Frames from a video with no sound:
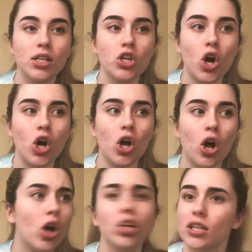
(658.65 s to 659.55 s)
y'all
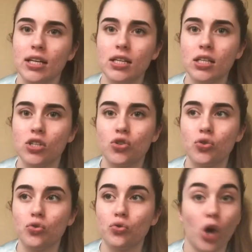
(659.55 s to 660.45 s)
all need
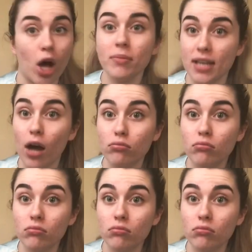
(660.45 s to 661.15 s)
to calm down